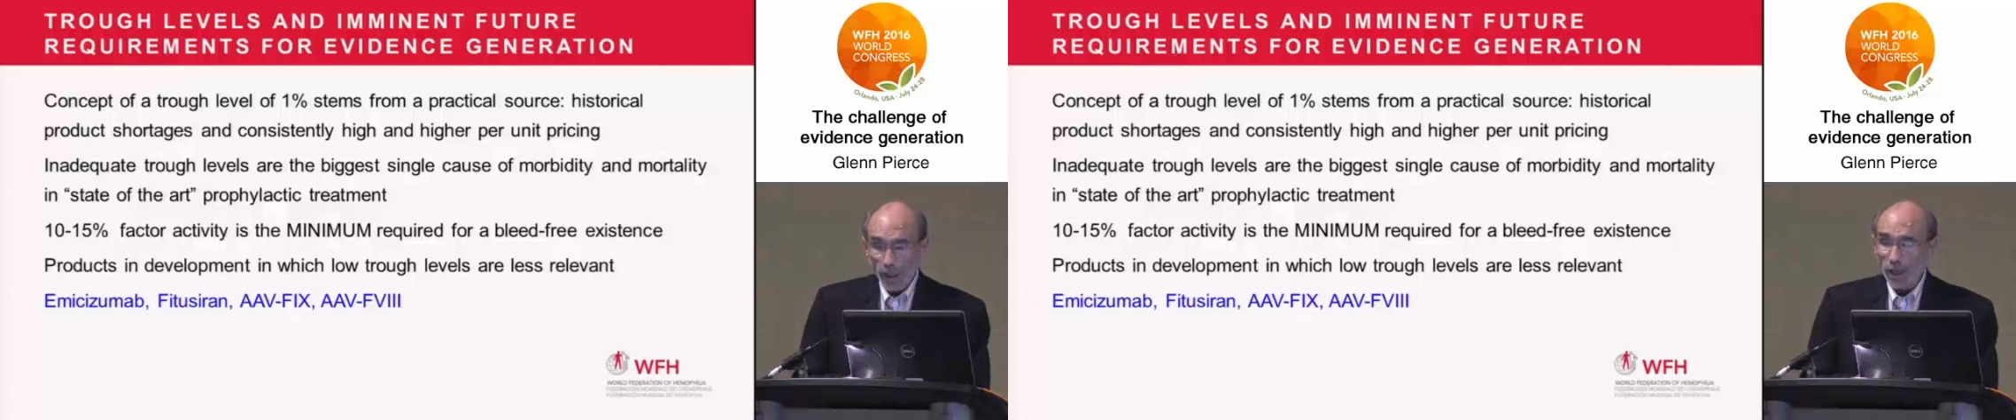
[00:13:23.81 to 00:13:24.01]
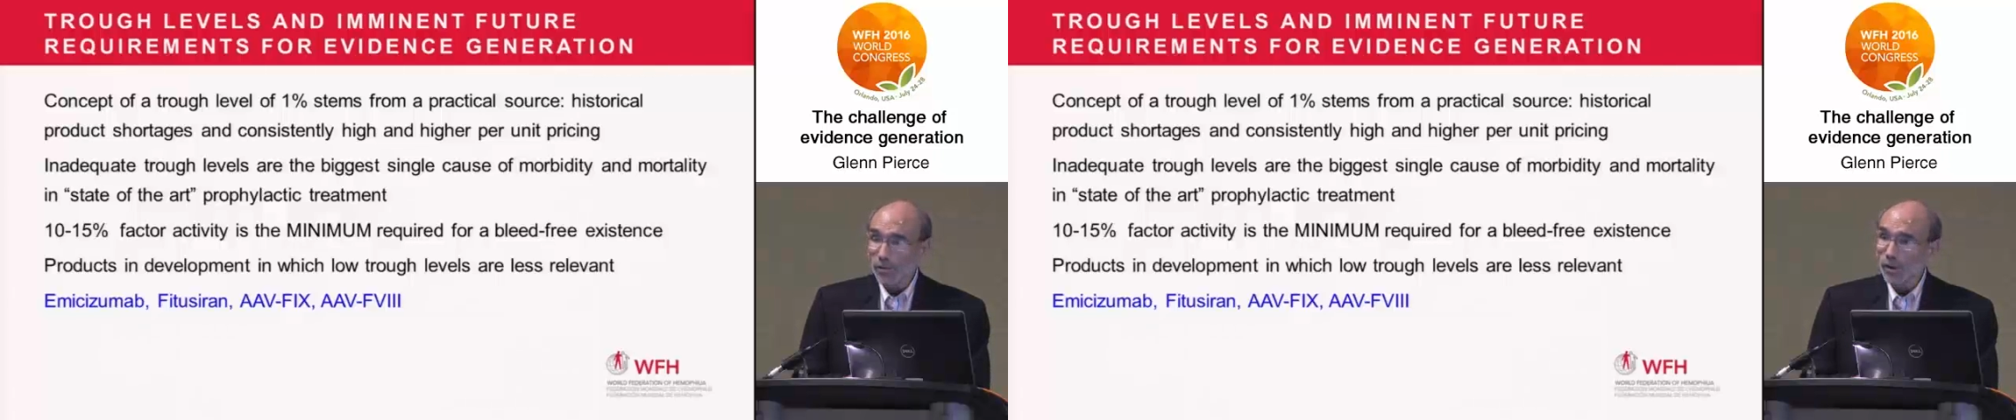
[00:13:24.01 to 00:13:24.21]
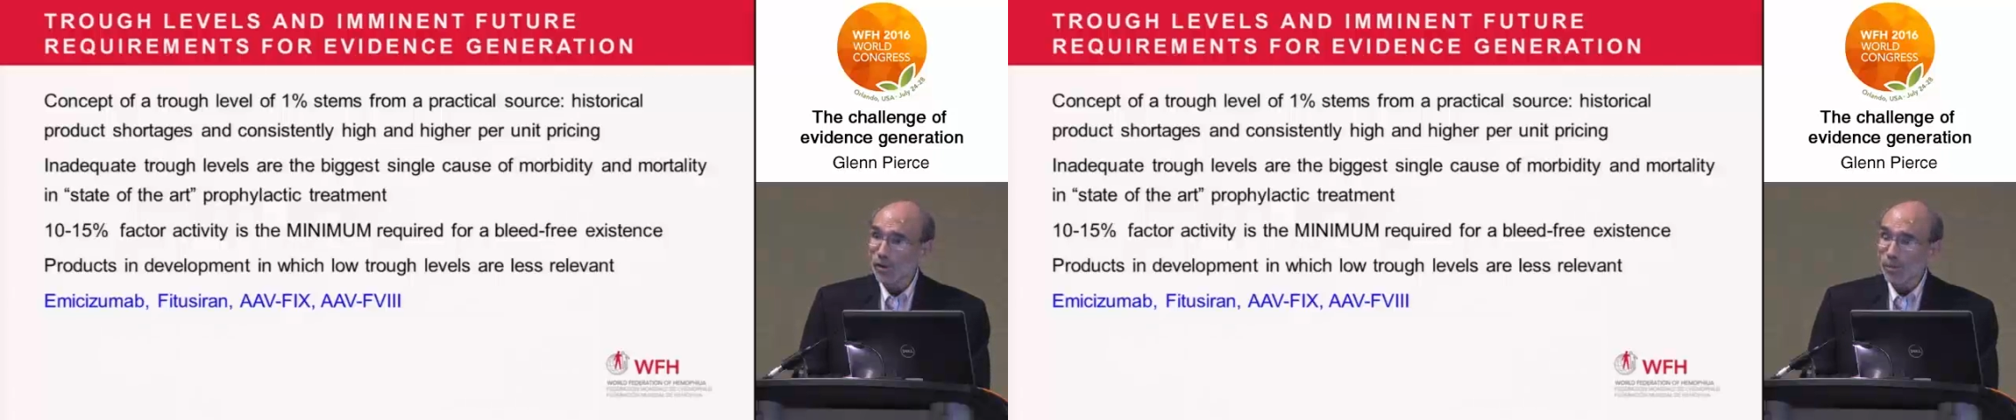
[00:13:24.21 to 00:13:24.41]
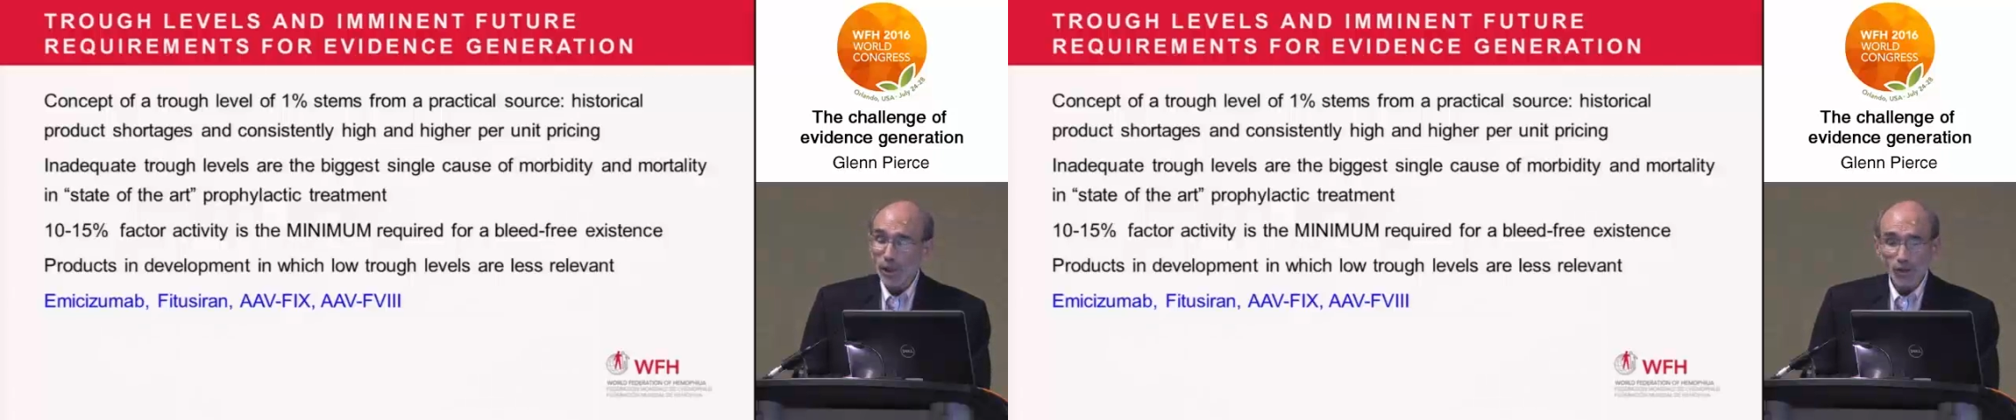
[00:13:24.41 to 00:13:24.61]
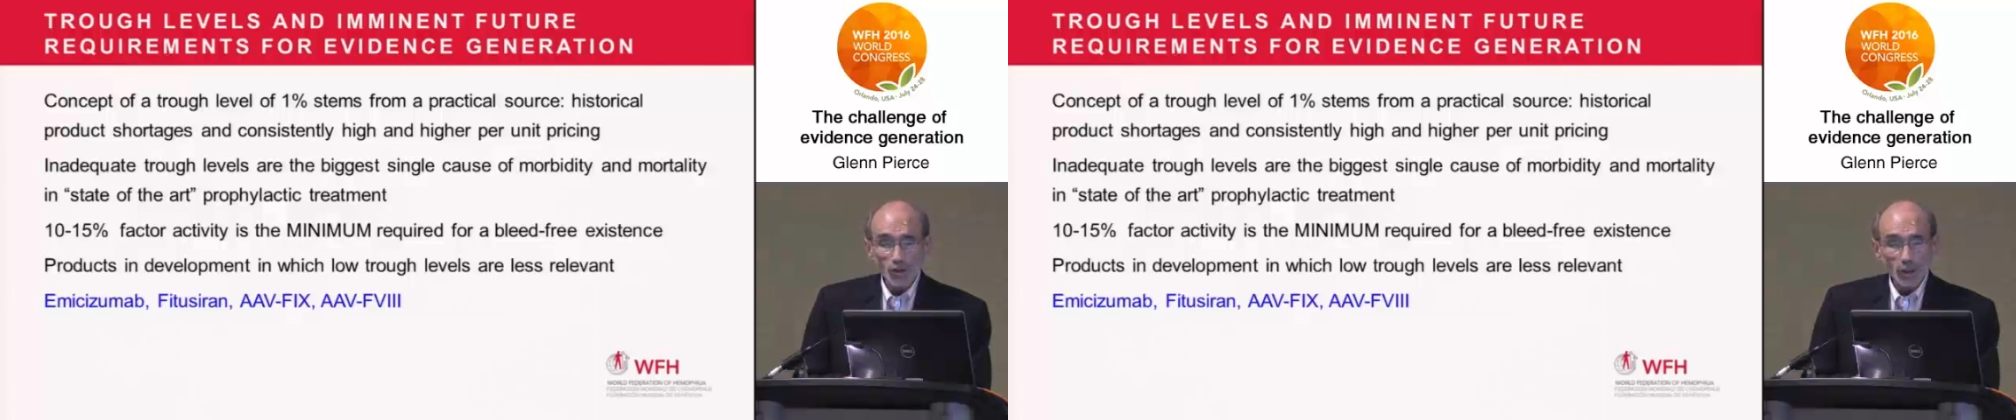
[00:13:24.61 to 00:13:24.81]
and good
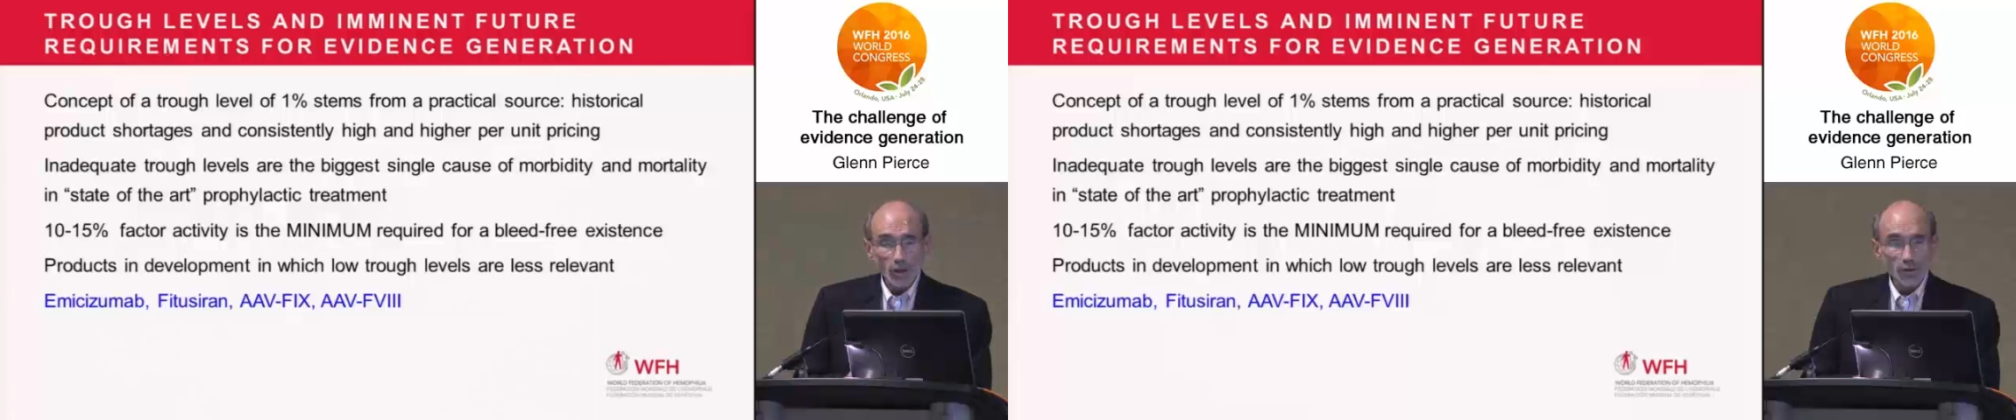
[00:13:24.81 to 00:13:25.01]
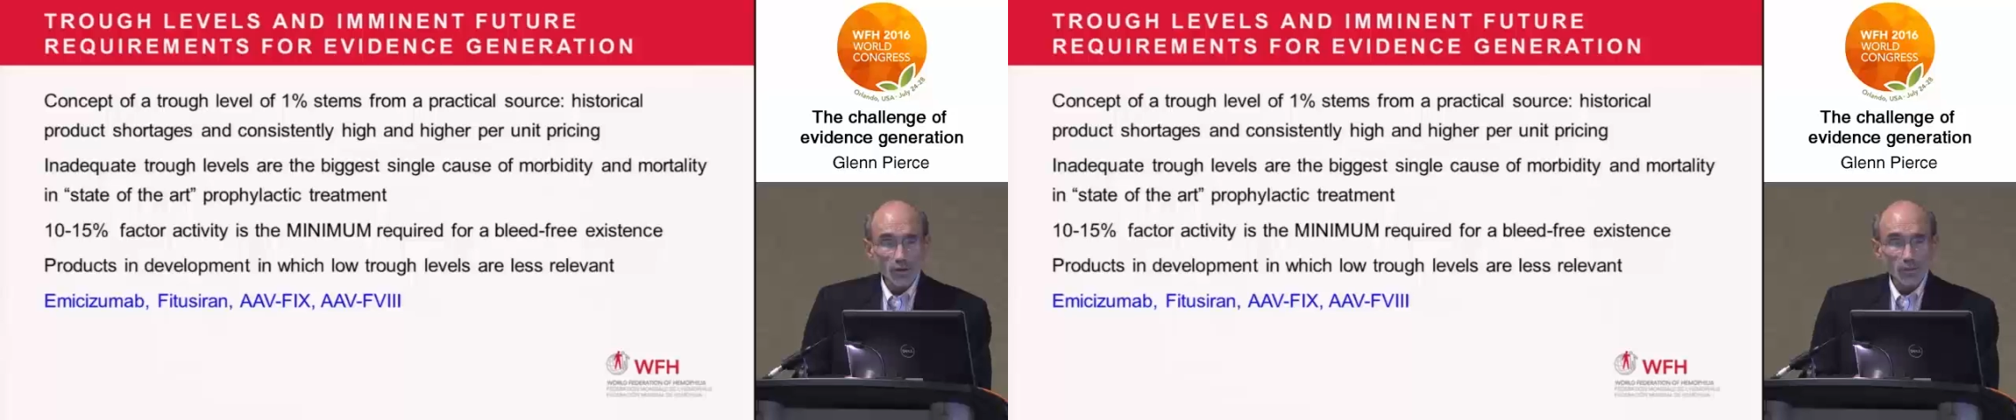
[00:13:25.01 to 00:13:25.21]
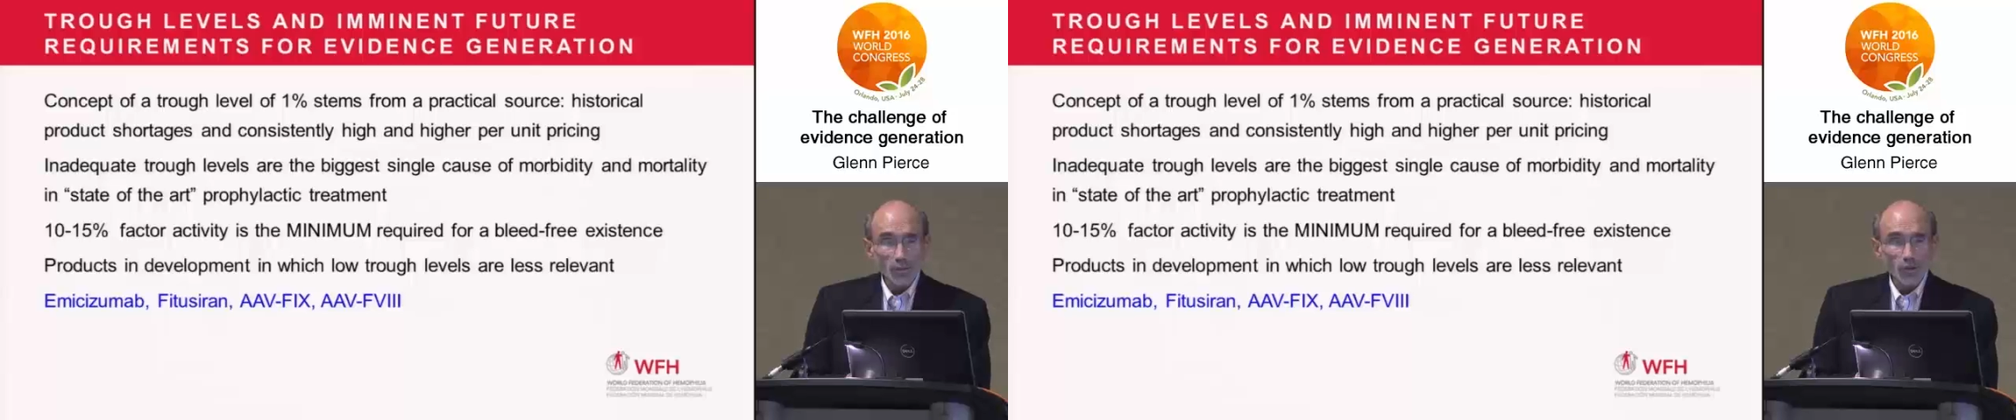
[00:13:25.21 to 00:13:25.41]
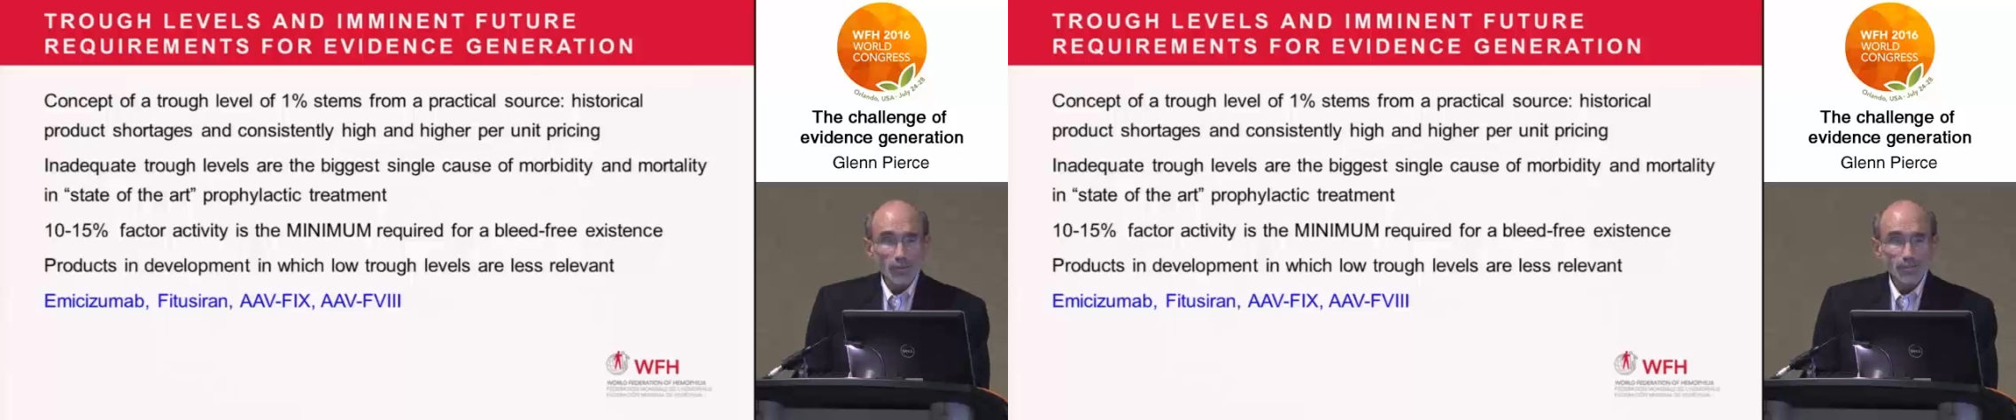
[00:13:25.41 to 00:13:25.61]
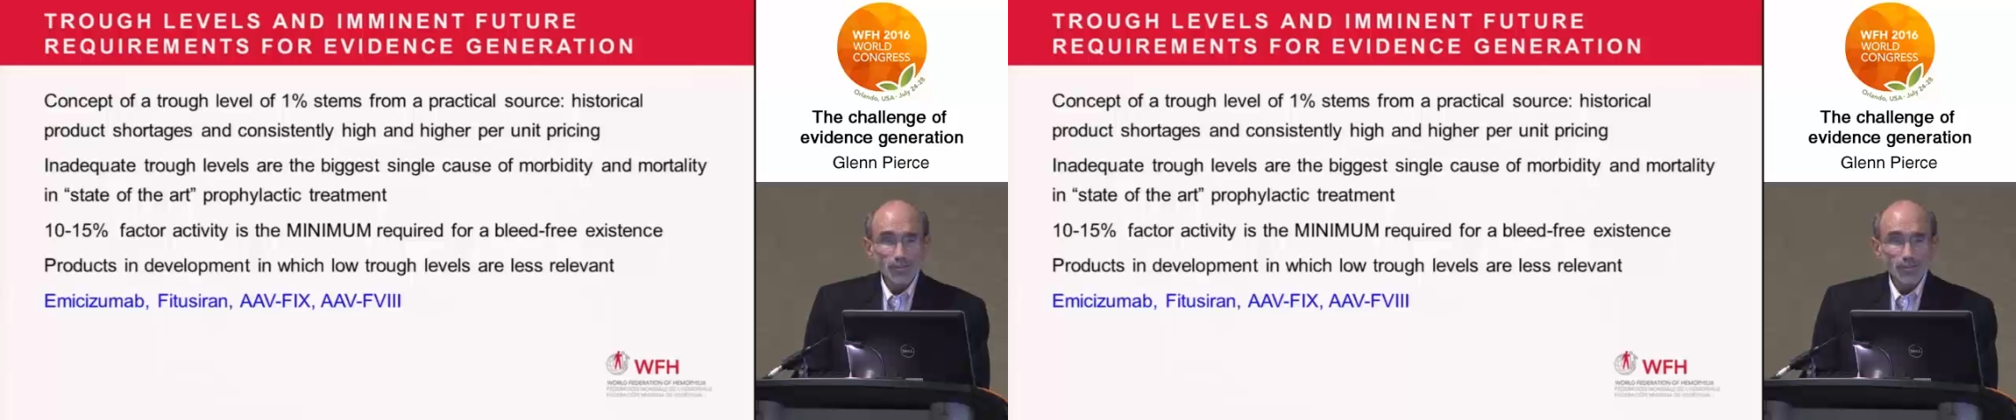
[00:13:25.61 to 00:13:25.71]
patient outcomes.